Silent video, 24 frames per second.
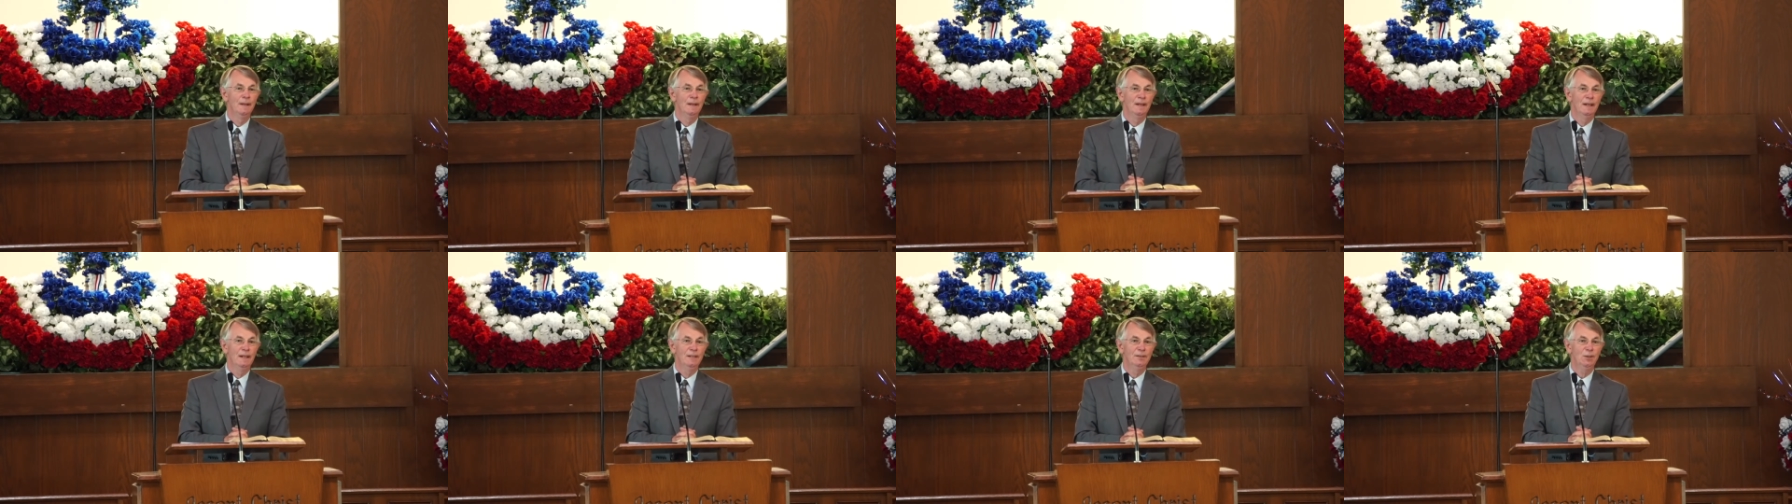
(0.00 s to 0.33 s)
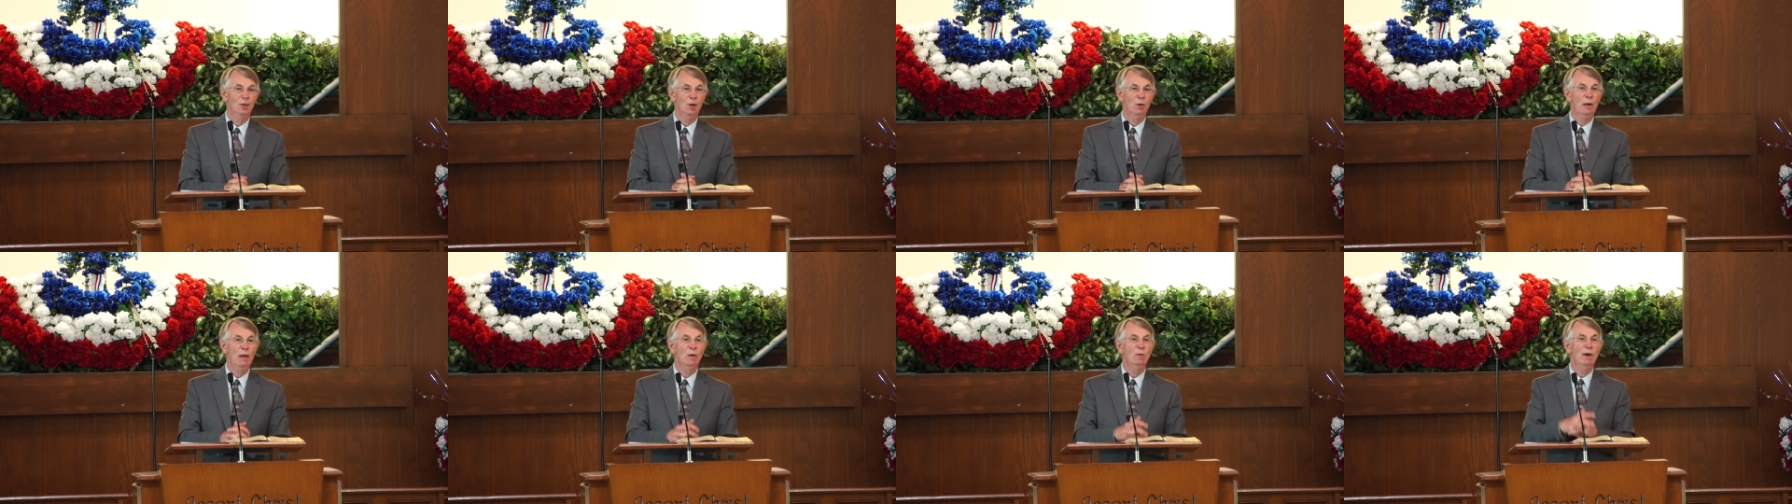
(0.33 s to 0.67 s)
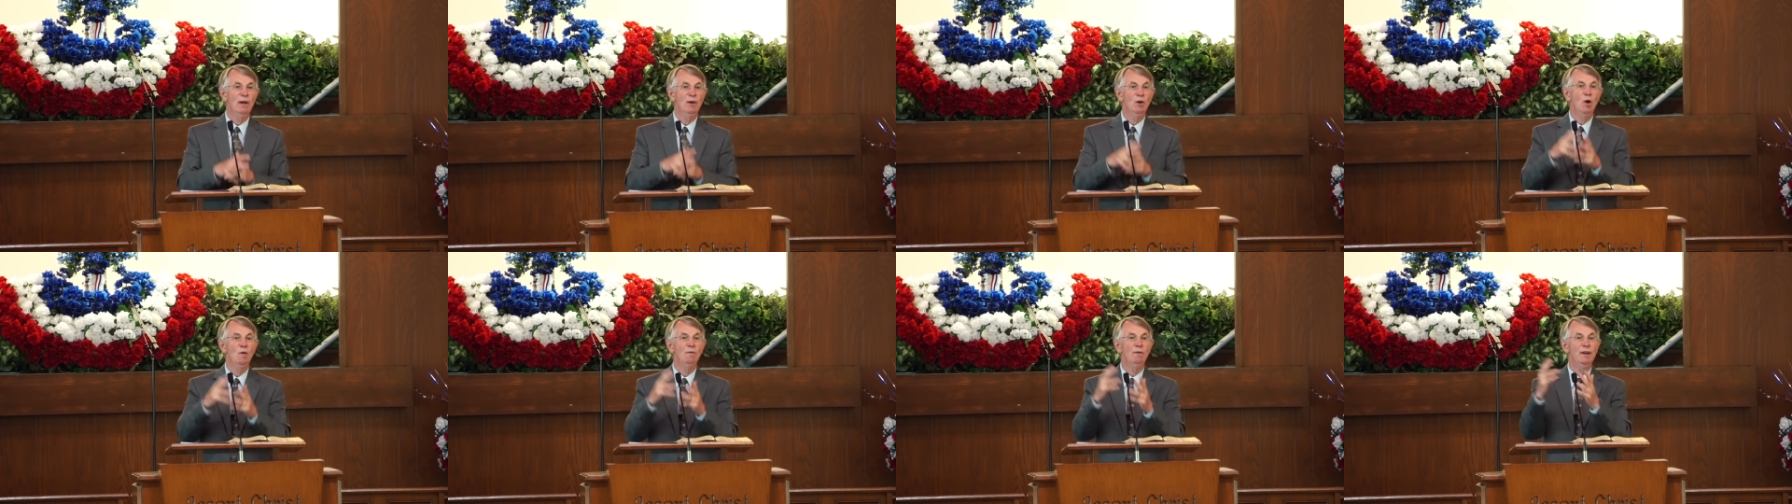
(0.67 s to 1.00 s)
And so he
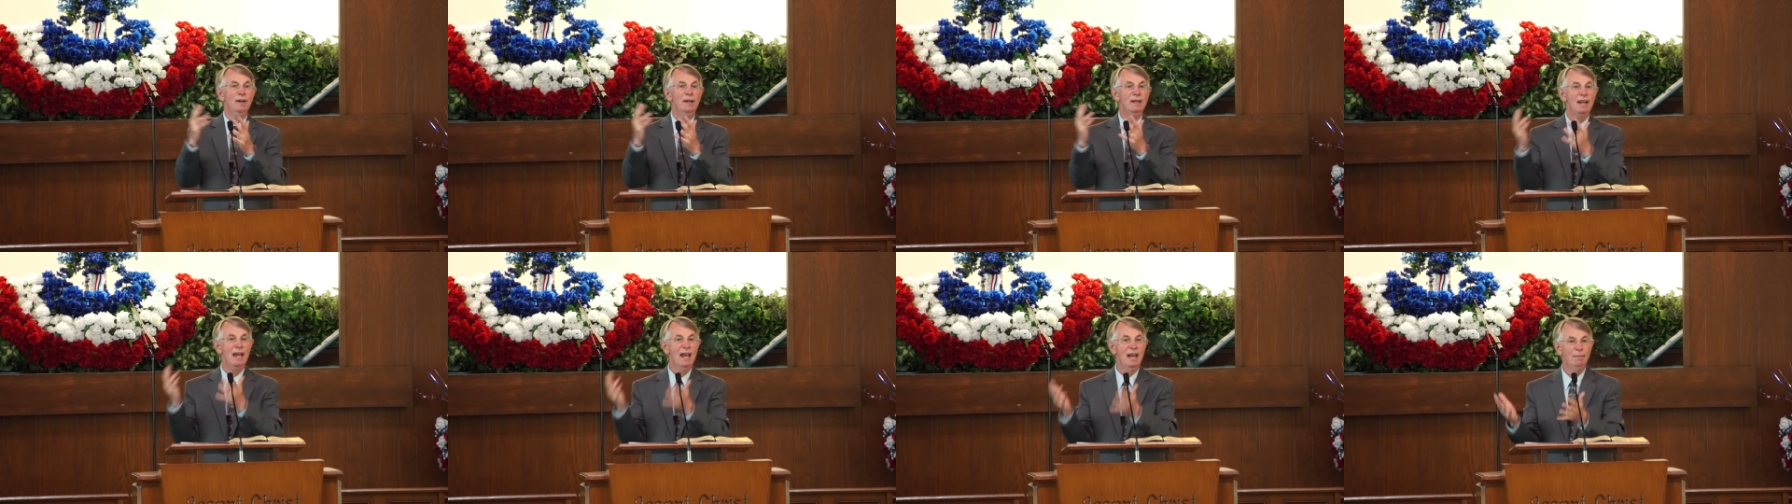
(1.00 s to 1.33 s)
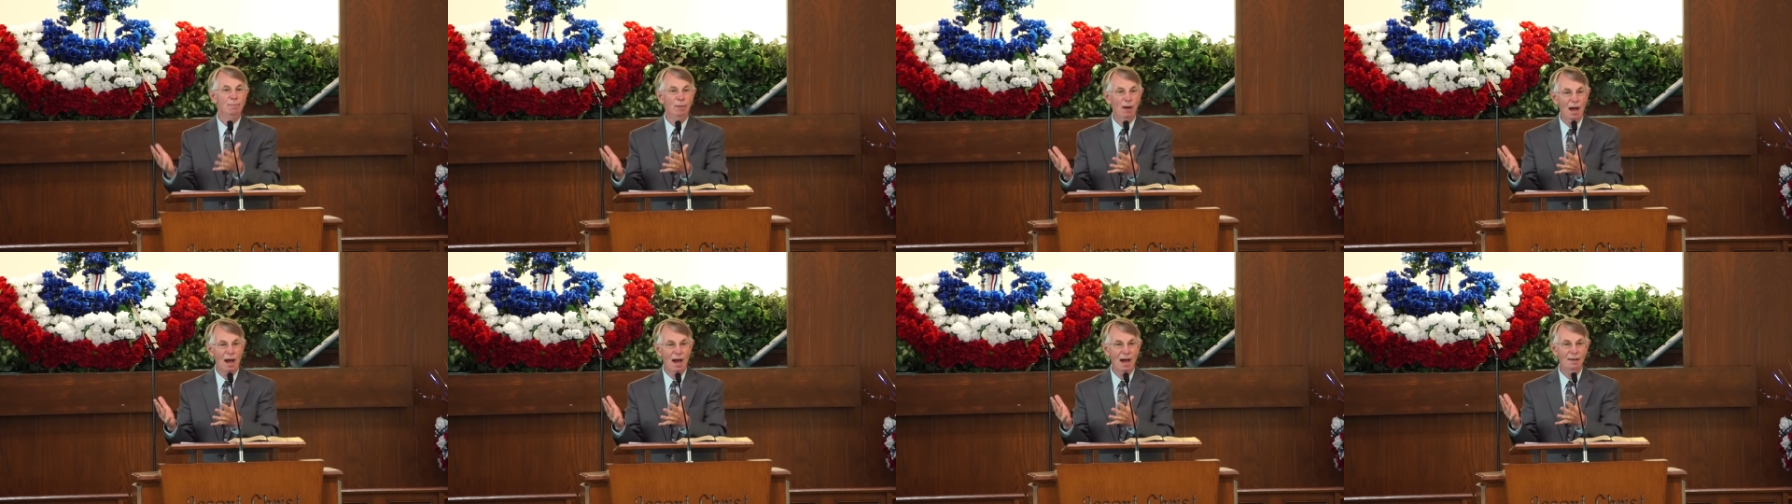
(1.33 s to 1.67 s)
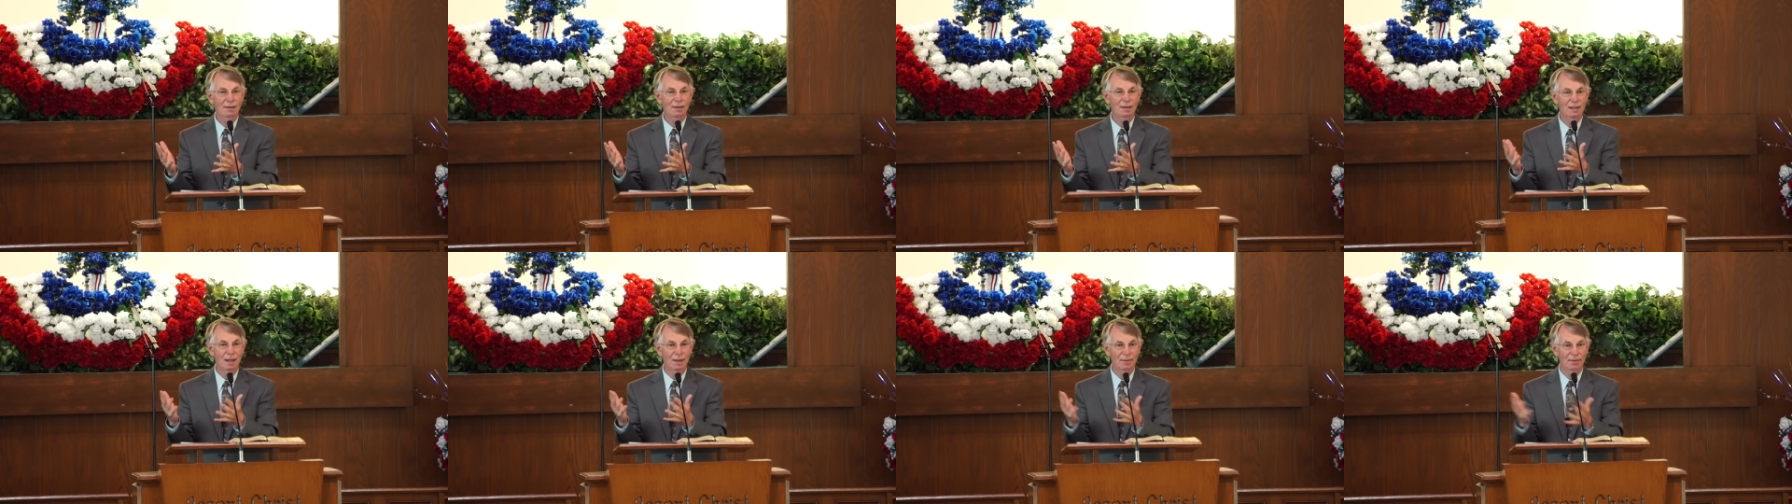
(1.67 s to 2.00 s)
went over to
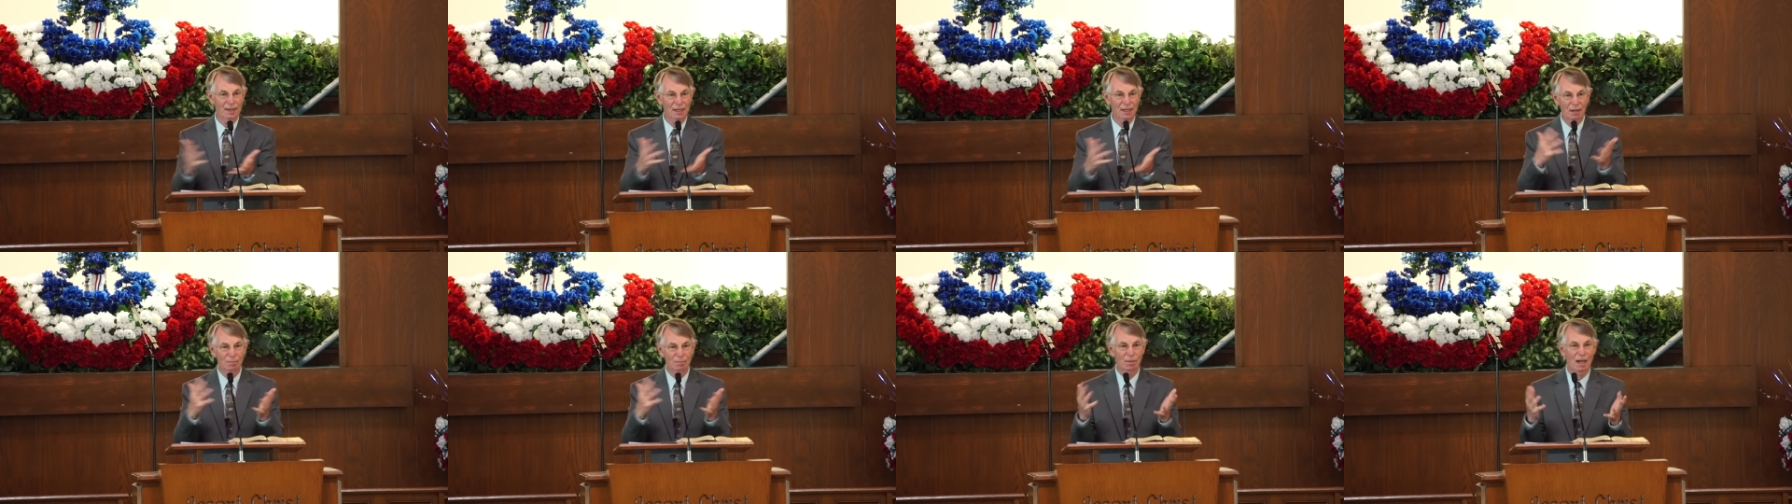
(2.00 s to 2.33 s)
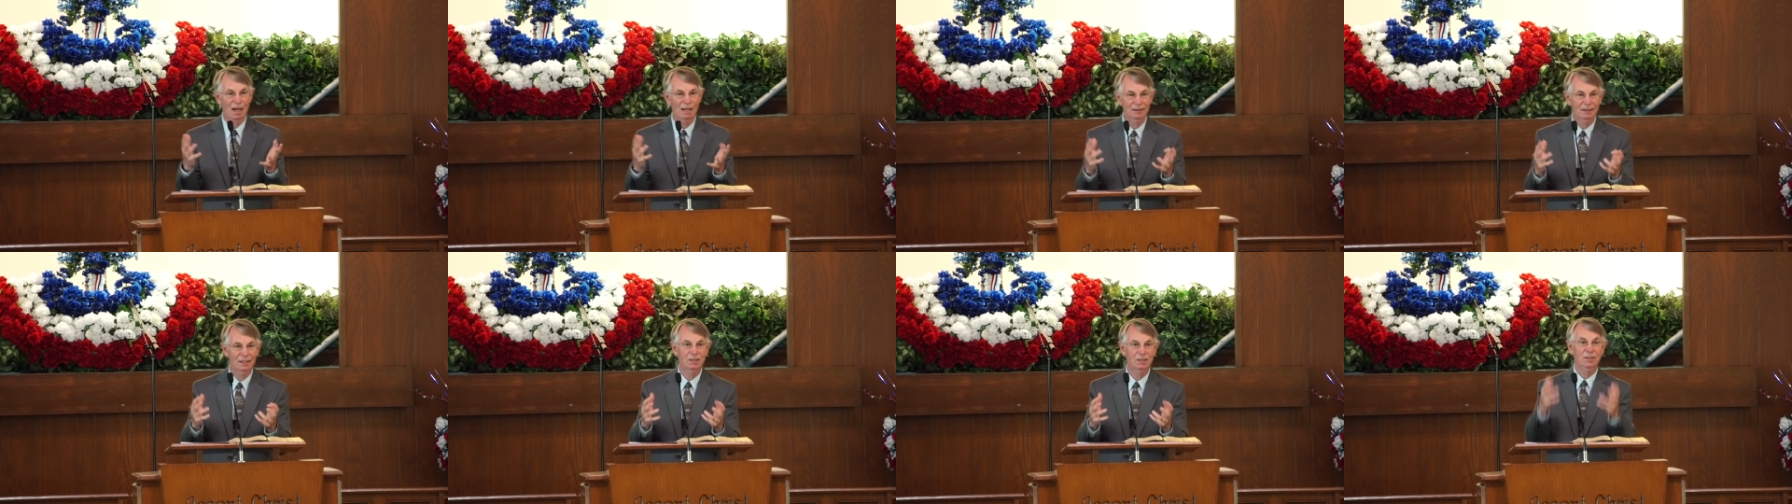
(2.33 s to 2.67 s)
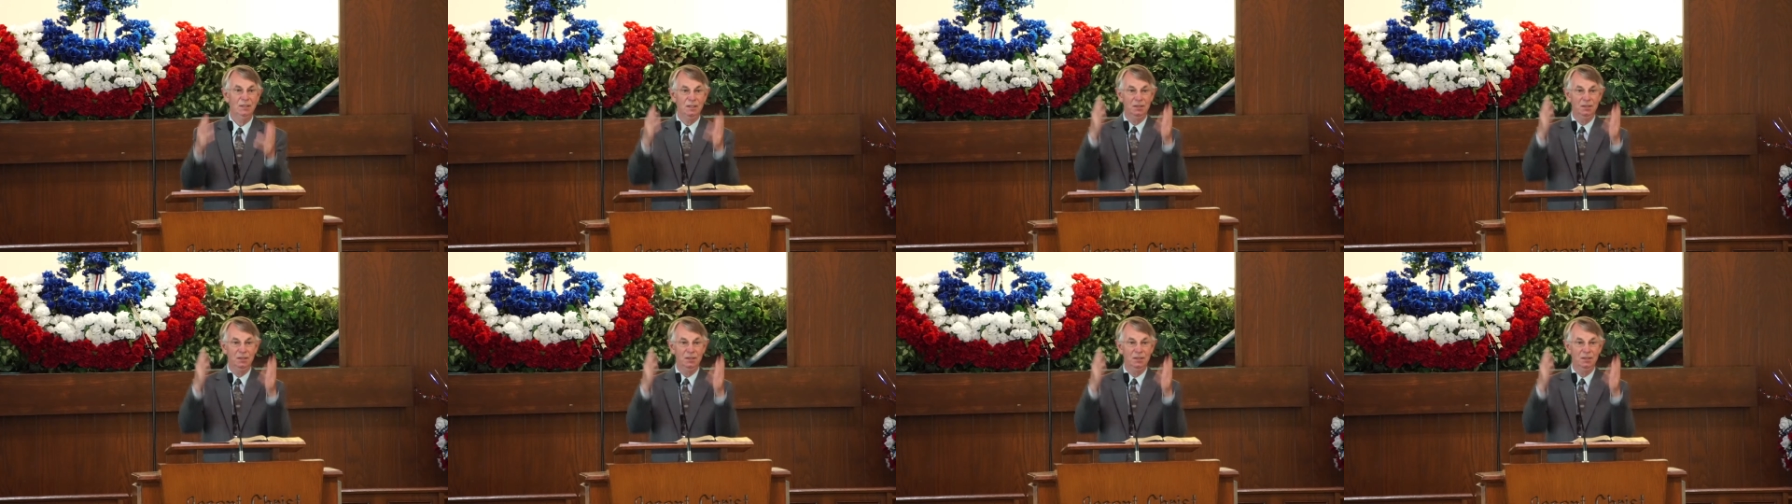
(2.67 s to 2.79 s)
Naboth. Now, think about this.